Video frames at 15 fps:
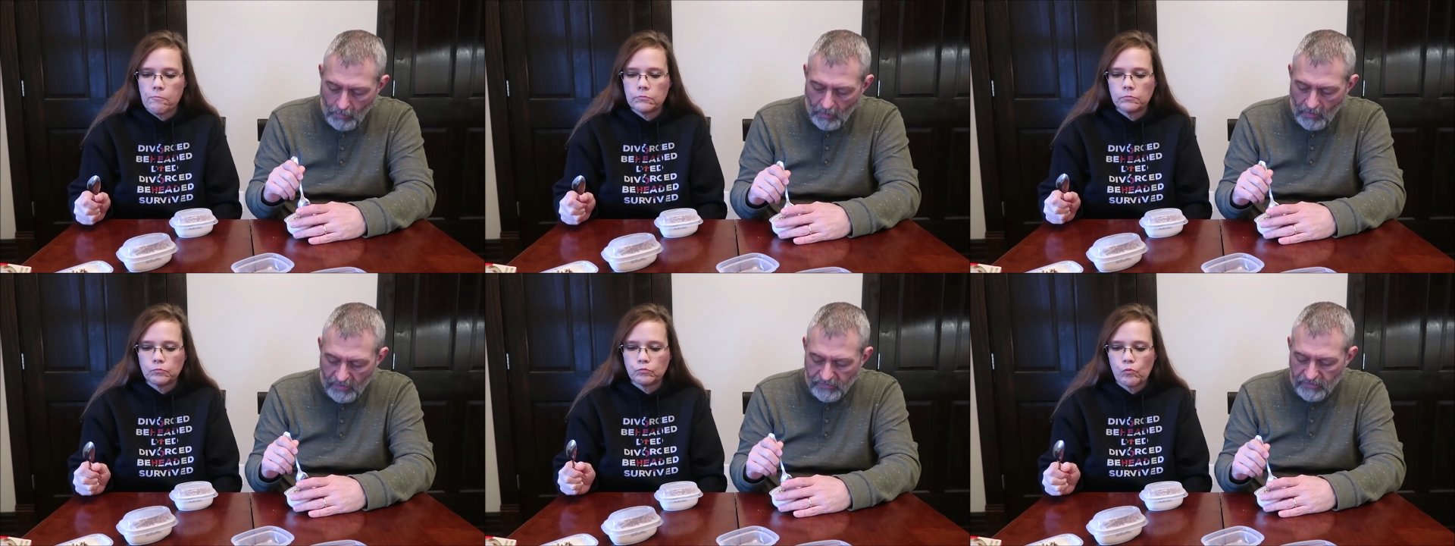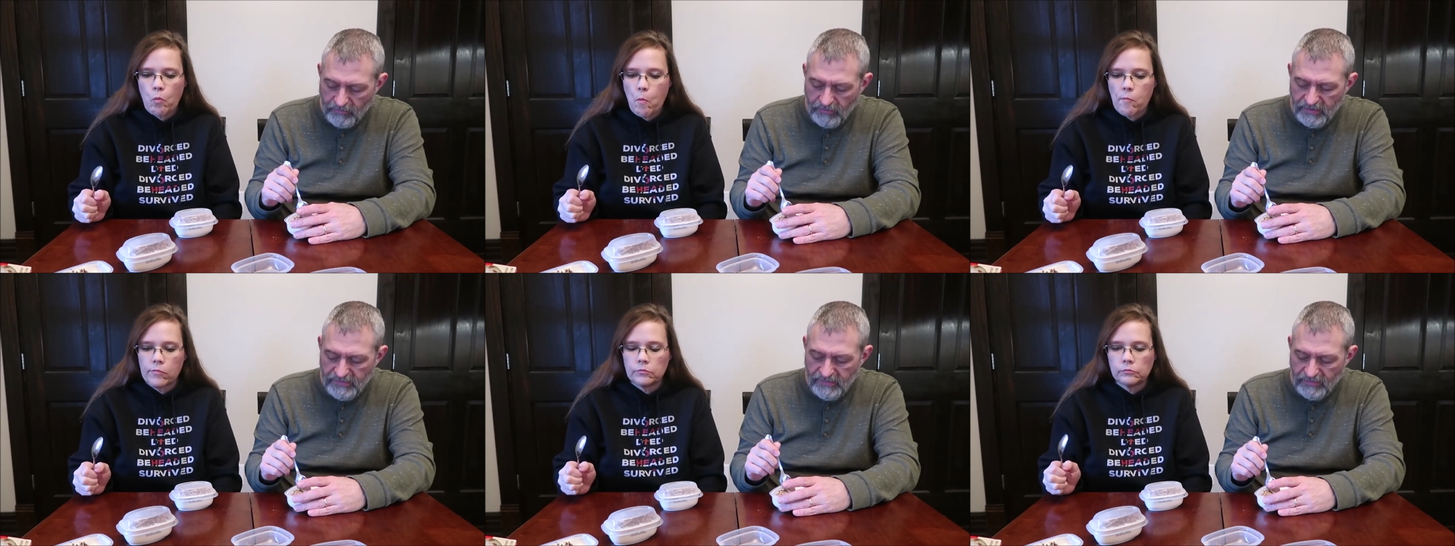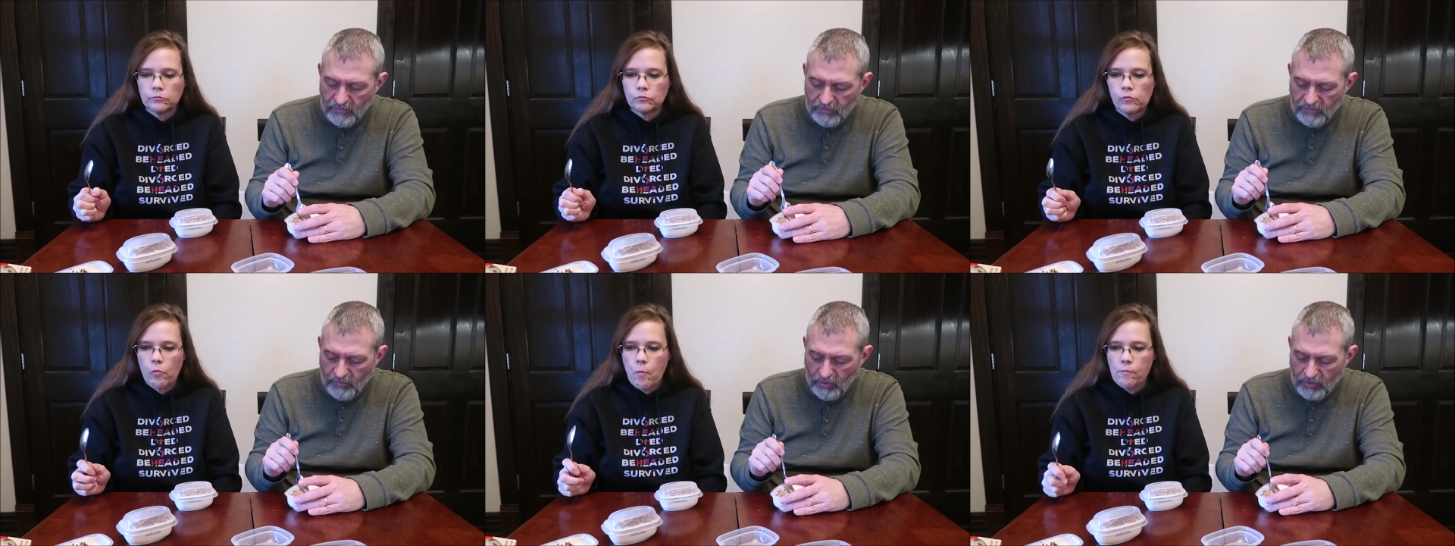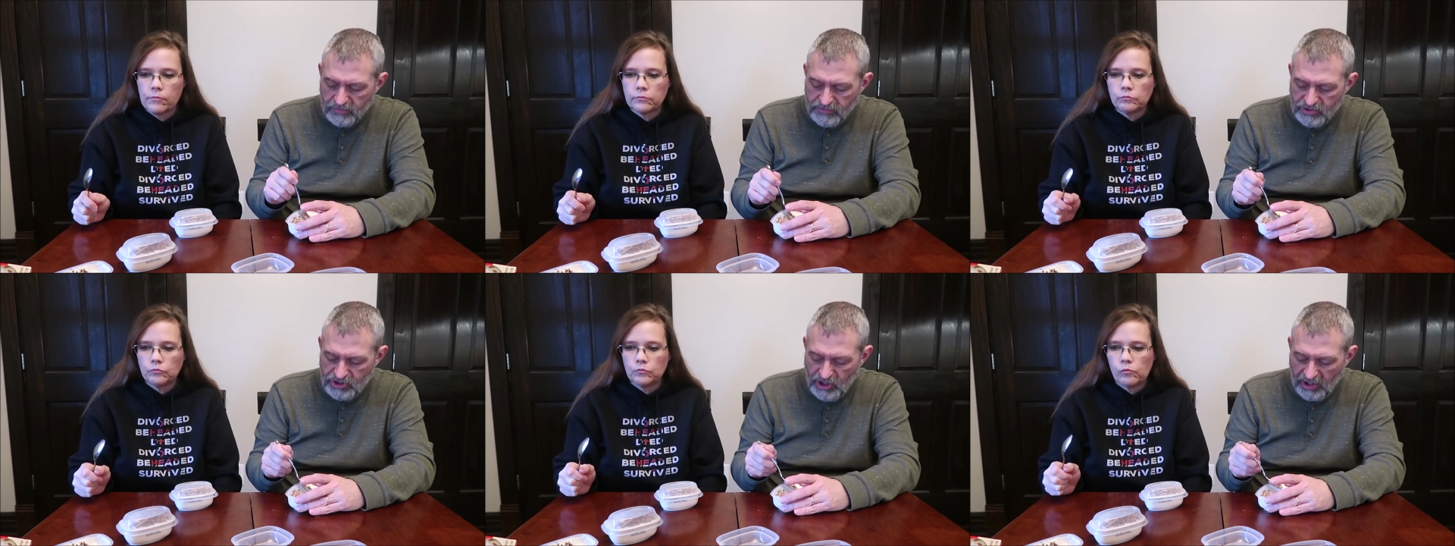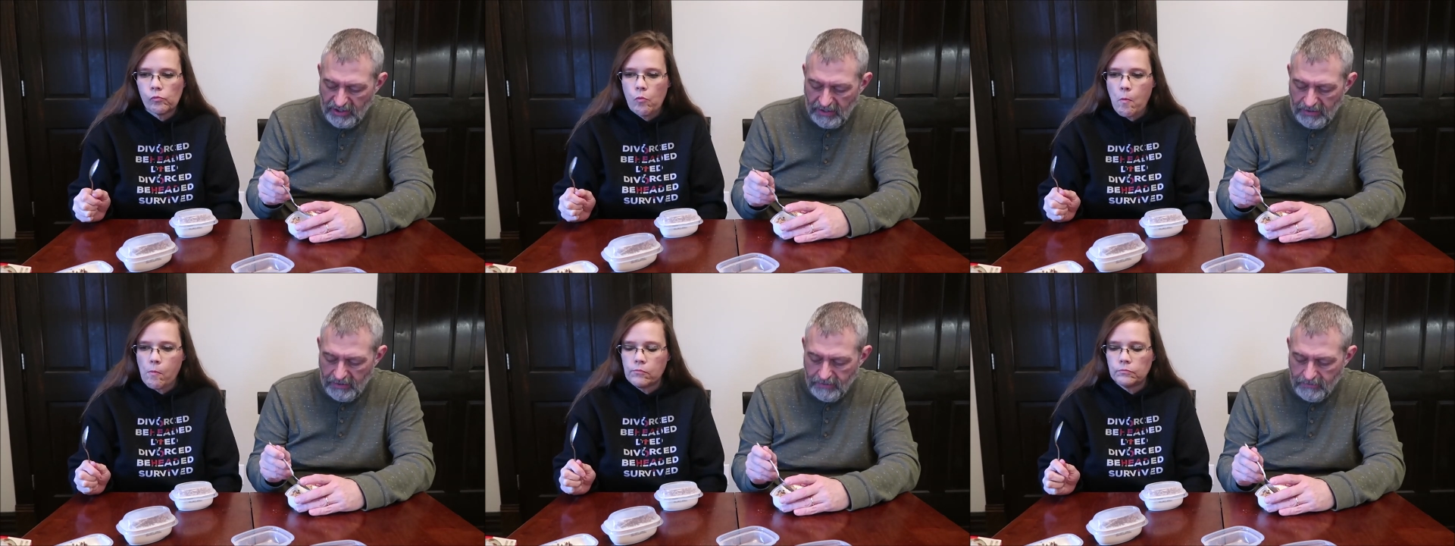Speaker 1: Because the Reese's was more
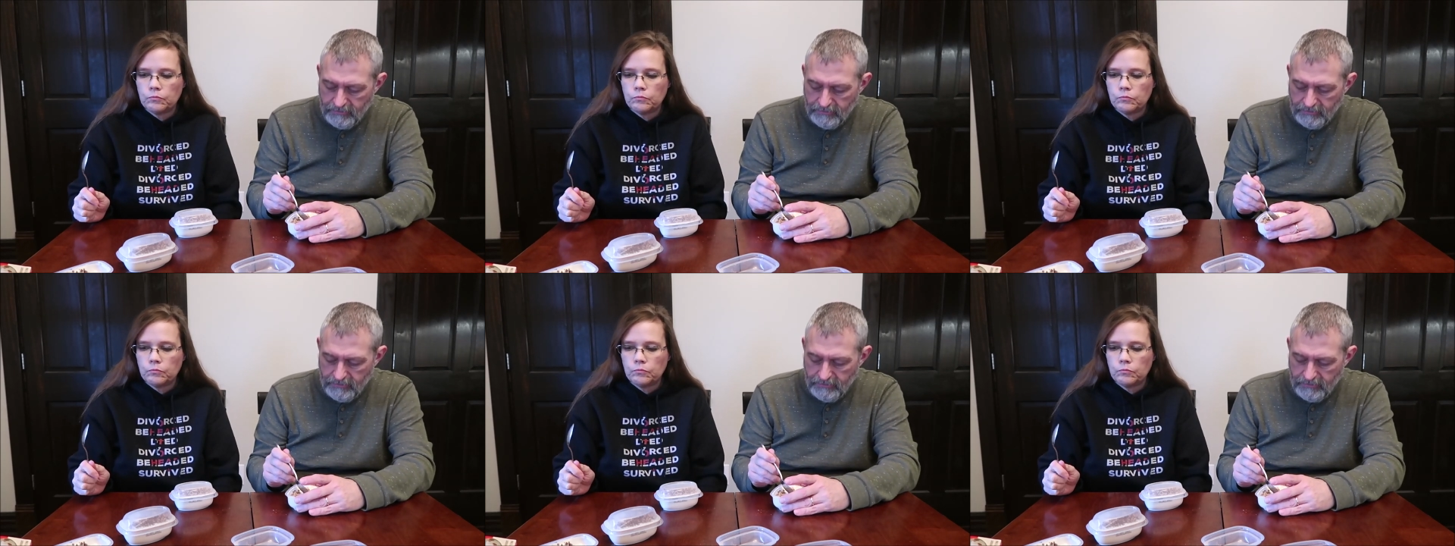chunky.